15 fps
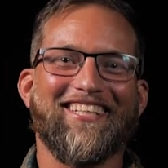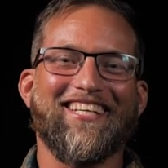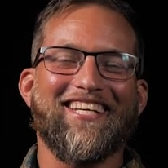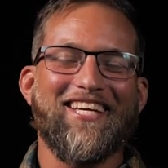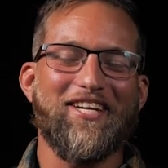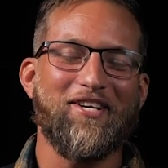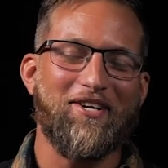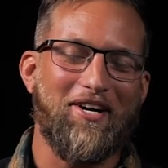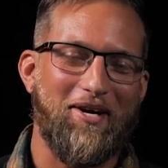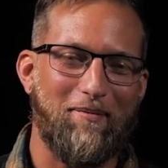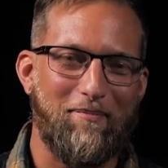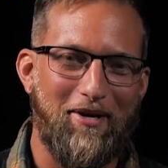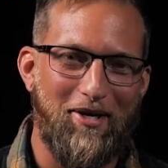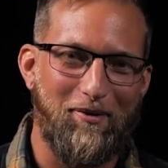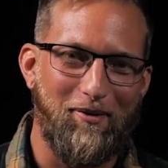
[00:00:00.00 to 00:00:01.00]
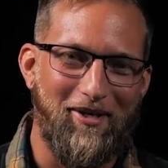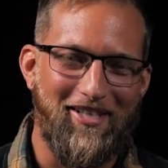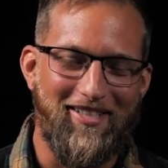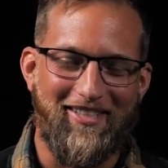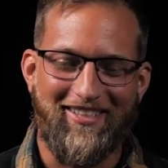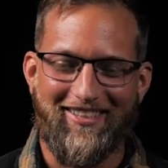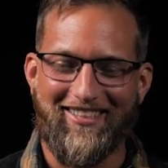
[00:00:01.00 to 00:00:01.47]
here at A Better
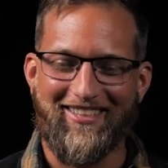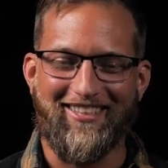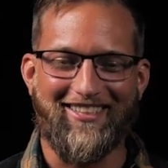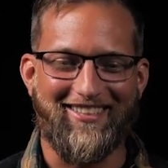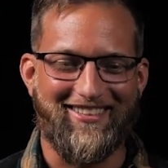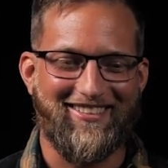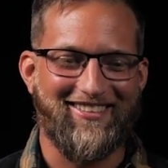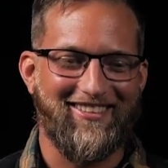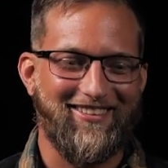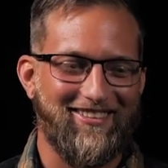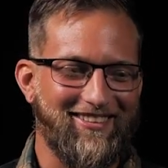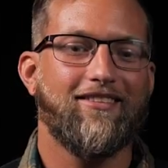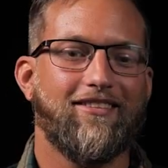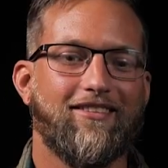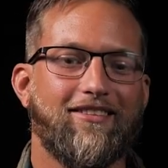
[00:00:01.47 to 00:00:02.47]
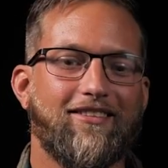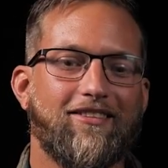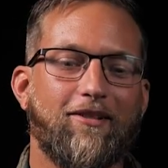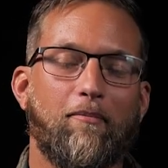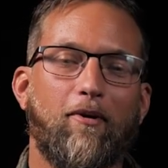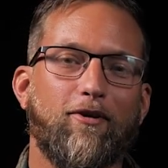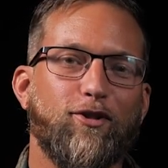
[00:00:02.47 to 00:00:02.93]
Way is
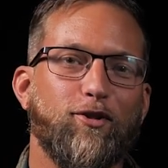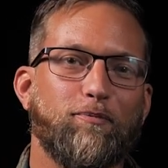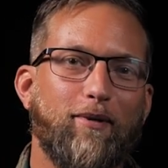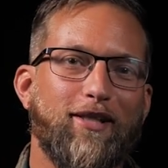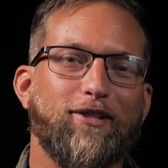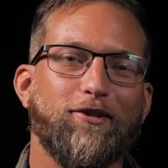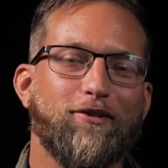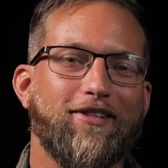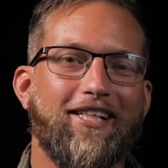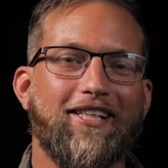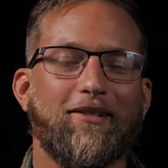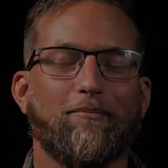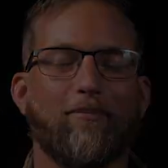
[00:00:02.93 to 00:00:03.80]
the most special thing